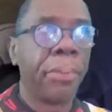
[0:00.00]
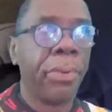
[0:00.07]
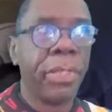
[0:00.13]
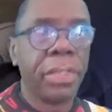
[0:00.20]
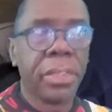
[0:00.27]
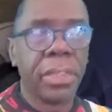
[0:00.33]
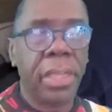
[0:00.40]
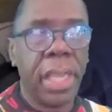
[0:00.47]

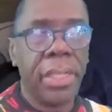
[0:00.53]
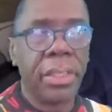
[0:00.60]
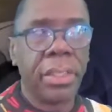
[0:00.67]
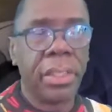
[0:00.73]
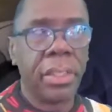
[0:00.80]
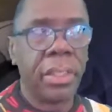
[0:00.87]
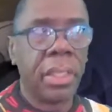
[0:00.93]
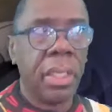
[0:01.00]

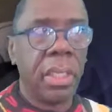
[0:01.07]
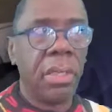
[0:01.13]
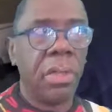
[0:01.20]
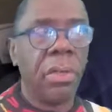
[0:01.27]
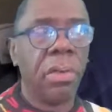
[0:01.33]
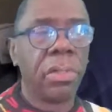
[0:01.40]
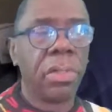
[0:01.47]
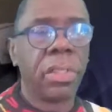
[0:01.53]
presentation
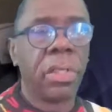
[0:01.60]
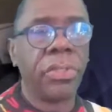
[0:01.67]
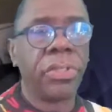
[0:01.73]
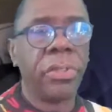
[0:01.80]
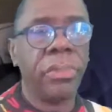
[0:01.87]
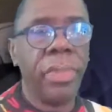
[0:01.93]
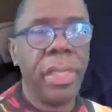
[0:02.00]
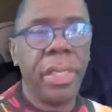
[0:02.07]
on
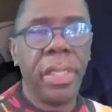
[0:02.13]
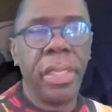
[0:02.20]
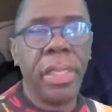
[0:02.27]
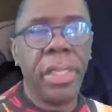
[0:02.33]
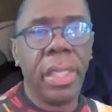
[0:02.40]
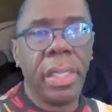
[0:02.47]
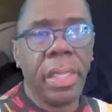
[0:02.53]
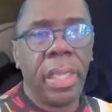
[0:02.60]
social media
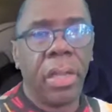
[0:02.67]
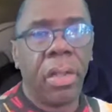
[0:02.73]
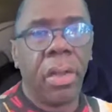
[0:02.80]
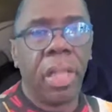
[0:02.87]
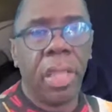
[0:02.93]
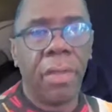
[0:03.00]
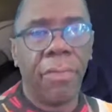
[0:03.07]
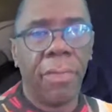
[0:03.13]
and then get
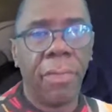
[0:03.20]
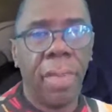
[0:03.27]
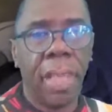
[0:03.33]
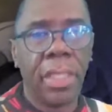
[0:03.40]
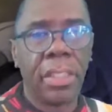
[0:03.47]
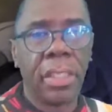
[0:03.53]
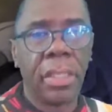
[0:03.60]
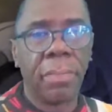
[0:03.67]
all the
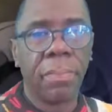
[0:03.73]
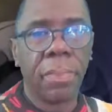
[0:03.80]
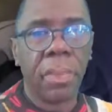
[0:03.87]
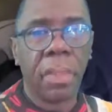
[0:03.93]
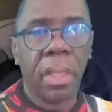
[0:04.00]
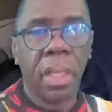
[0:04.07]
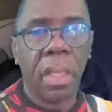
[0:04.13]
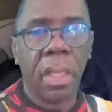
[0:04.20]
information.
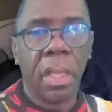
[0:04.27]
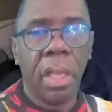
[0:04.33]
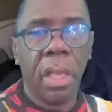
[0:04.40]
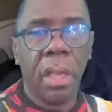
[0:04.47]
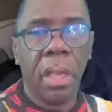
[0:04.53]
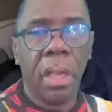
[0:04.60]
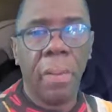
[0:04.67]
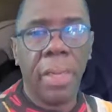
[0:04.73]

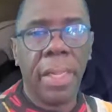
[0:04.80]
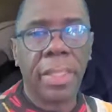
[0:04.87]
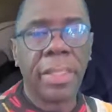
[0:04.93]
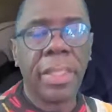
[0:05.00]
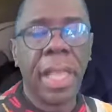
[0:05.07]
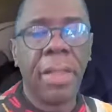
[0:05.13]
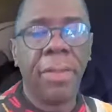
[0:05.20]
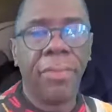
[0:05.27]
And
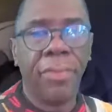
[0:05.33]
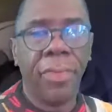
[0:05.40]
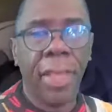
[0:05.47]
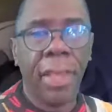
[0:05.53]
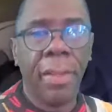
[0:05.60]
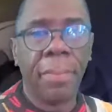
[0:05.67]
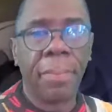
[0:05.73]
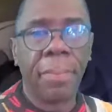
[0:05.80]
that's not
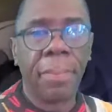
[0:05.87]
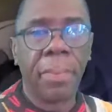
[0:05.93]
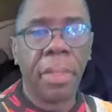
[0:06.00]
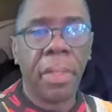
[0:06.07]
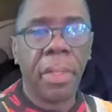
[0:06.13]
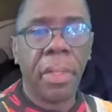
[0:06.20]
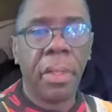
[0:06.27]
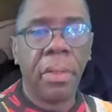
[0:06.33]
fair
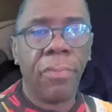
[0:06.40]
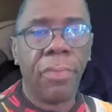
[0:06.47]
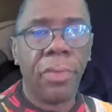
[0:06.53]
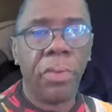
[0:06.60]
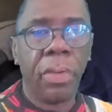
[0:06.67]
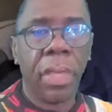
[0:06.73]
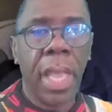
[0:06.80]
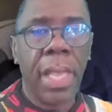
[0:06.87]

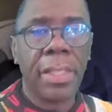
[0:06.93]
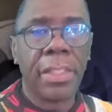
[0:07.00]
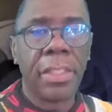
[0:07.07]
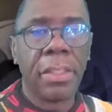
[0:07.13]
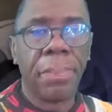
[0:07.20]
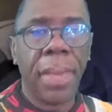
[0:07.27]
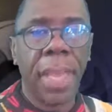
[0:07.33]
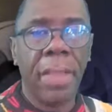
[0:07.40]
for you guys
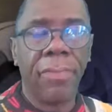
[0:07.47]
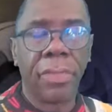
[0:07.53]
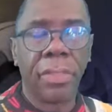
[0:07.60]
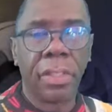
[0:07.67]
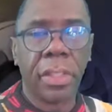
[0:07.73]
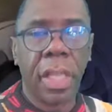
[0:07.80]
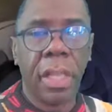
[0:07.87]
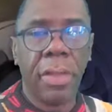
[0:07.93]
to pay for
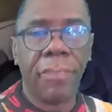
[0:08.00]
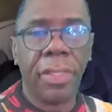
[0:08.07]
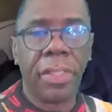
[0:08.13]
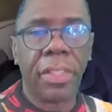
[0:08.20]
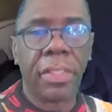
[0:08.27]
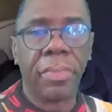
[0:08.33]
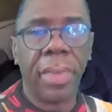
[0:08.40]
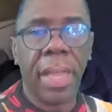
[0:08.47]
stuff
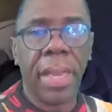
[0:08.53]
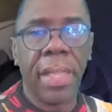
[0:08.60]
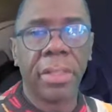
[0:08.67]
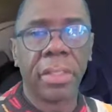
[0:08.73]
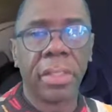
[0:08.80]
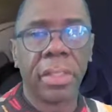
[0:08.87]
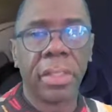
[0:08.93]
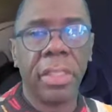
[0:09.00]
and somebody
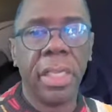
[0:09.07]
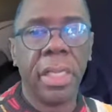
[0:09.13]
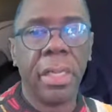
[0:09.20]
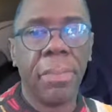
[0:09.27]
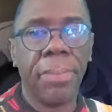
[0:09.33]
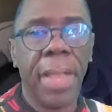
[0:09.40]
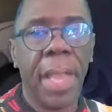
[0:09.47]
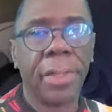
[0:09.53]
else sneak
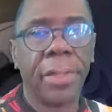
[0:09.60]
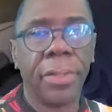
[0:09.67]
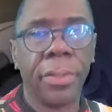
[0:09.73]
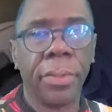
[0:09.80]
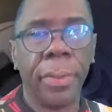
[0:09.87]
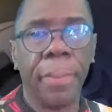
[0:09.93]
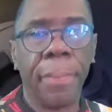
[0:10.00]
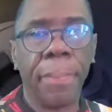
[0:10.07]
in the back
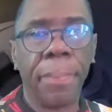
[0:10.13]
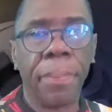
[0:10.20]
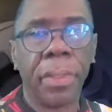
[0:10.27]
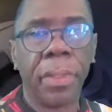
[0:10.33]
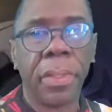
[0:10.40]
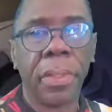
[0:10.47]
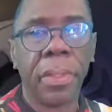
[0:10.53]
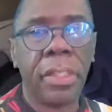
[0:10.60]
door
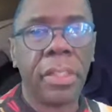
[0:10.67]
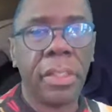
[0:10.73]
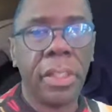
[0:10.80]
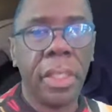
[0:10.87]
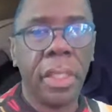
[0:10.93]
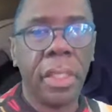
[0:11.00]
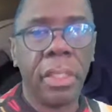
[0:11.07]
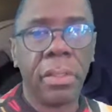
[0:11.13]
and
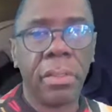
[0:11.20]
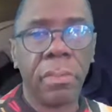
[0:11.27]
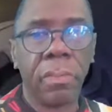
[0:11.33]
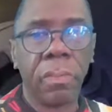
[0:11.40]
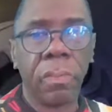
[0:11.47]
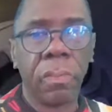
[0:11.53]
steal it.